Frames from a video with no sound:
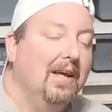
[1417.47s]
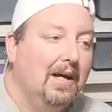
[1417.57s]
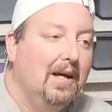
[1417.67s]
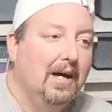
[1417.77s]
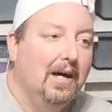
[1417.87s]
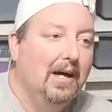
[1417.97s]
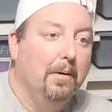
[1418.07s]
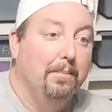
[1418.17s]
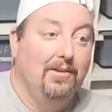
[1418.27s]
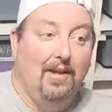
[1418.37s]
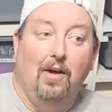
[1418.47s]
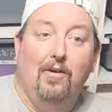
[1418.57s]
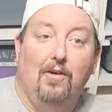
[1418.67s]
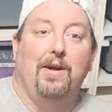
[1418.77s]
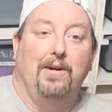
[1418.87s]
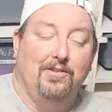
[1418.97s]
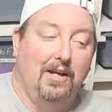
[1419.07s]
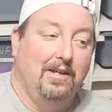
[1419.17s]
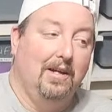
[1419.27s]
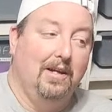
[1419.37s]
Uh, Blitz Hellfire
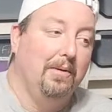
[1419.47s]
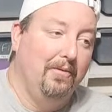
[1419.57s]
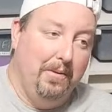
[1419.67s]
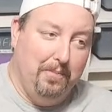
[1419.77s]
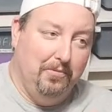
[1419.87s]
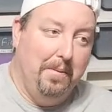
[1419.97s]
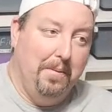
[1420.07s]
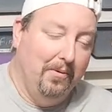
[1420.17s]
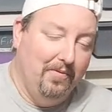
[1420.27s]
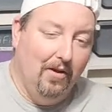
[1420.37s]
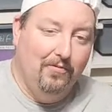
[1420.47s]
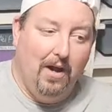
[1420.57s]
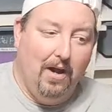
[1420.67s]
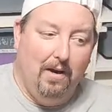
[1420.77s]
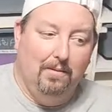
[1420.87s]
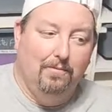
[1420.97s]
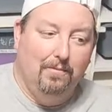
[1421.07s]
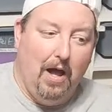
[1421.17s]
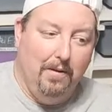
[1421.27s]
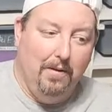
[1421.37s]
Exantic, if we once we prove Hellfire
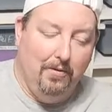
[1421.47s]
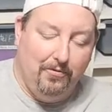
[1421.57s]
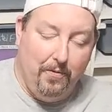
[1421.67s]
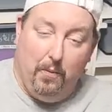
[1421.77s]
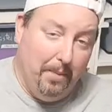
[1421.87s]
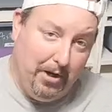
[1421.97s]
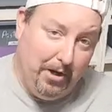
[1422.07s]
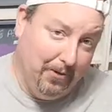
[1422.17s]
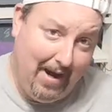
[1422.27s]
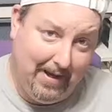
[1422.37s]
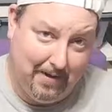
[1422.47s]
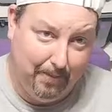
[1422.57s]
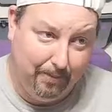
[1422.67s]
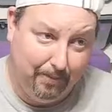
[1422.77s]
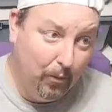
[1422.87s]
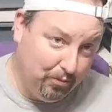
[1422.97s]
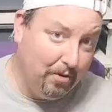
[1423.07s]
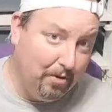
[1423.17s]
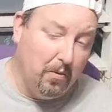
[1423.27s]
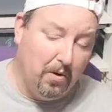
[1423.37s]
out a little further, will be great which we're
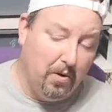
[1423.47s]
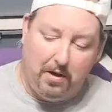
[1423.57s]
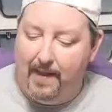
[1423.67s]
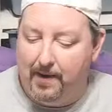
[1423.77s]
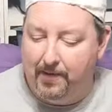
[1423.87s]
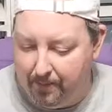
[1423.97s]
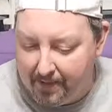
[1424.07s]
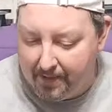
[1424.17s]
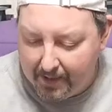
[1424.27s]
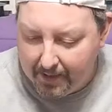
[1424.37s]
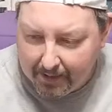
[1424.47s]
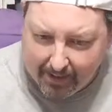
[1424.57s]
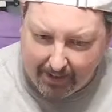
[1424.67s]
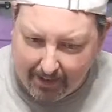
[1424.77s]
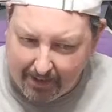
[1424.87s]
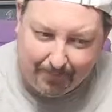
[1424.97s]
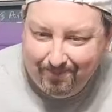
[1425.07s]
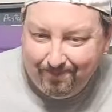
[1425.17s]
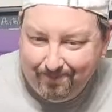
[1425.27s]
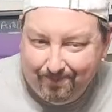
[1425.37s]
already working on that too. You know,
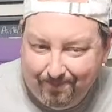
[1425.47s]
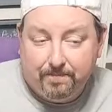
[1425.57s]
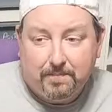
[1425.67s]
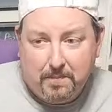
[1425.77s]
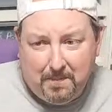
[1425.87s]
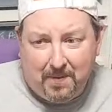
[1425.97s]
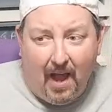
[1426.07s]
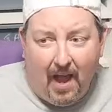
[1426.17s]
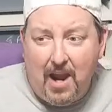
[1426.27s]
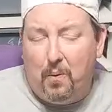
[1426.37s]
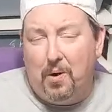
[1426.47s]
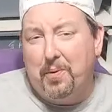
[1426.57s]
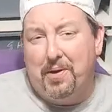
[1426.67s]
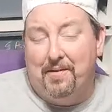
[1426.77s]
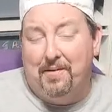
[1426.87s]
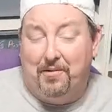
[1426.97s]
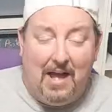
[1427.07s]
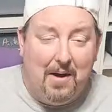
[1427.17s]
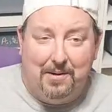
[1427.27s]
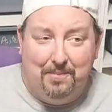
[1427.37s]
I don't work with enough
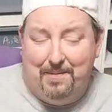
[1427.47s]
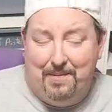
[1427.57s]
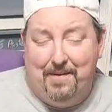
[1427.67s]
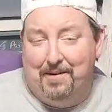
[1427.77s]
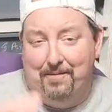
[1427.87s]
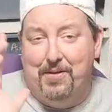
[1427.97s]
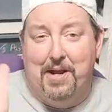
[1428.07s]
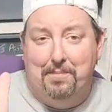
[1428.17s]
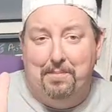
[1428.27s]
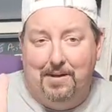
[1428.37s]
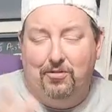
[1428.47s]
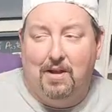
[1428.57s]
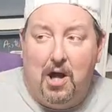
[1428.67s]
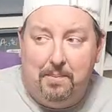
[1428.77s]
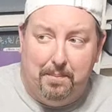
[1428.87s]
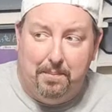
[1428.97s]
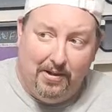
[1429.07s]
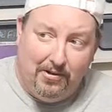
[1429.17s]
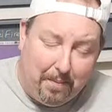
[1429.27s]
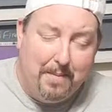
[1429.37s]
clown to ever thought of Blitz clown, but Blitz
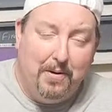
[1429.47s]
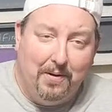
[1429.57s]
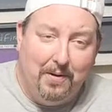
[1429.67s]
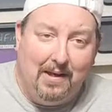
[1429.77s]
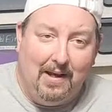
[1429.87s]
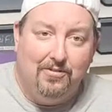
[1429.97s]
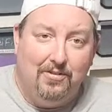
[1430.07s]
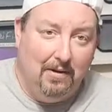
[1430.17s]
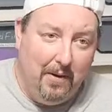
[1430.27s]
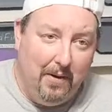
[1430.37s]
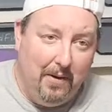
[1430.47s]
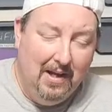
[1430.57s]
would probably be really nice in clown